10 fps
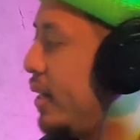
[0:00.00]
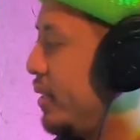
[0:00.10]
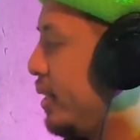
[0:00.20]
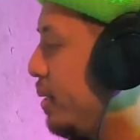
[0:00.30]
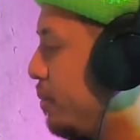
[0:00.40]
I
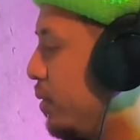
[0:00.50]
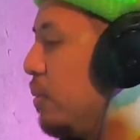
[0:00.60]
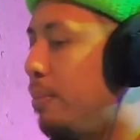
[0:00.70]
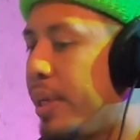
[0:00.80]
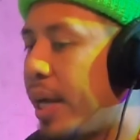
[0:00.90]
see him
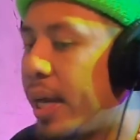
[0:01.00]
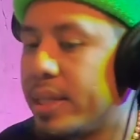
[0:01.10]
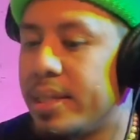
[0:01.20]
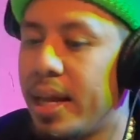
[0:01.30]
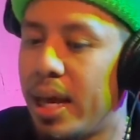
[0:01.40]
do big
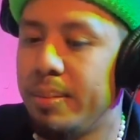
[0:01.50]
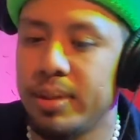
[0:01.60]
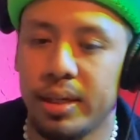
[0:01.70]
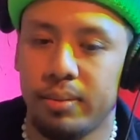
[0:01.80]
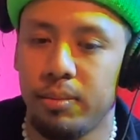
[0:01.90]
ass
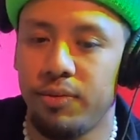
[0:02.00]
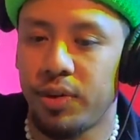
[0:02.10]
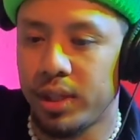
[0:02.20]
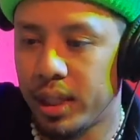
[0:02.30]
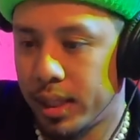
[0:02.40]
dabs, like
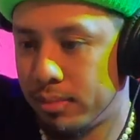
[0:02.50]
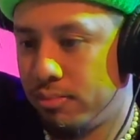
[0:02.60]
motherfucking like